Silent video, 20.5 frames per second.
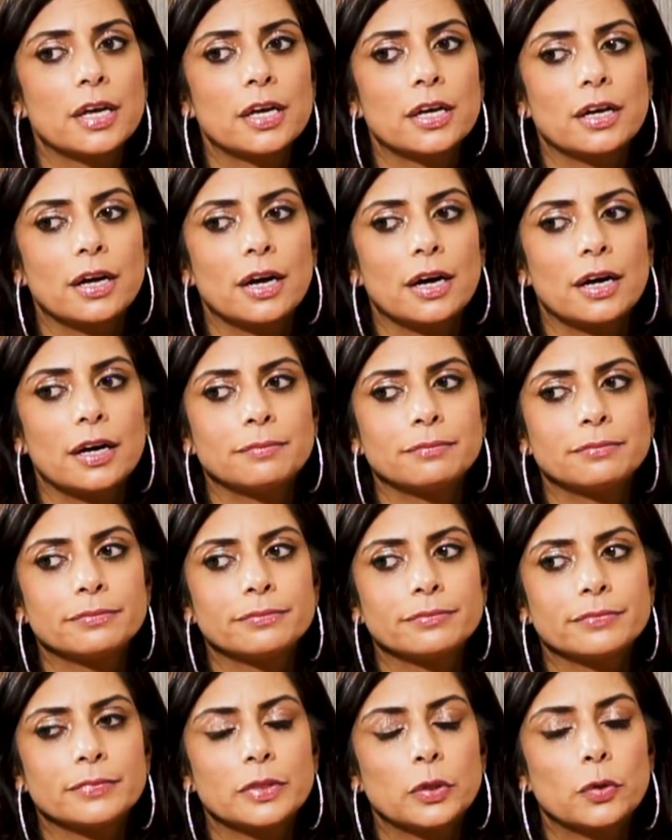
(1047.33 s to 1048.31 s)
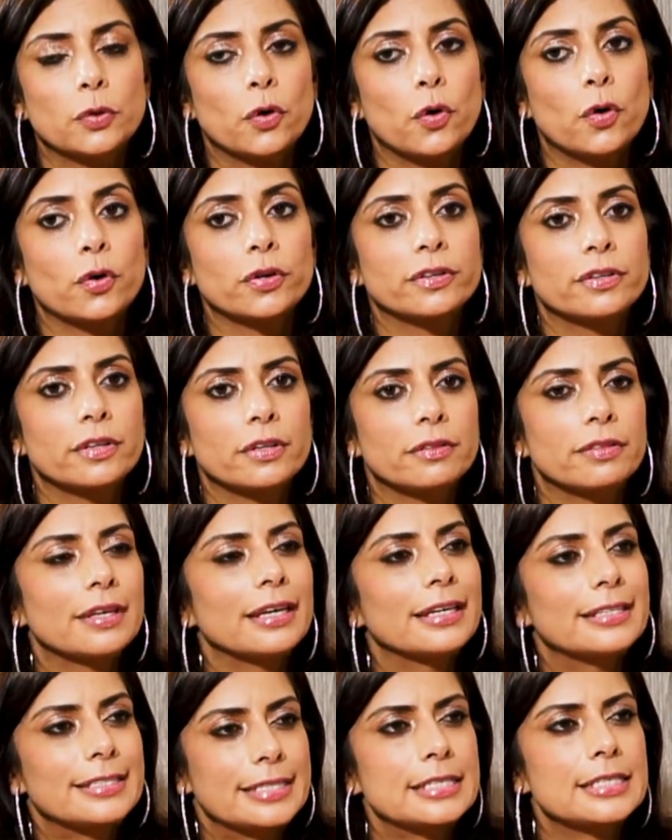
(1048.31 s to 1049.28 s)
Or the
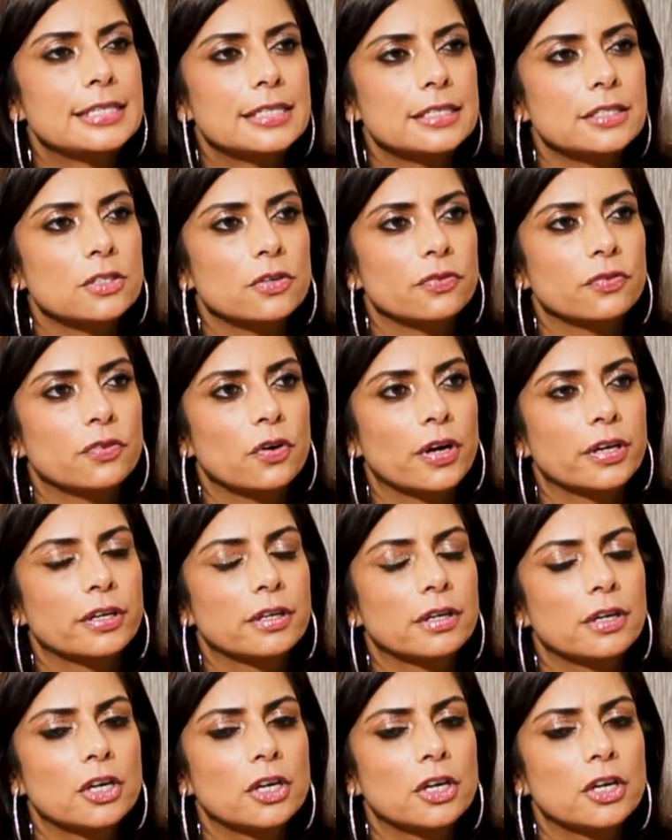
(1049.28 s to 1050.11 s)
existence of God.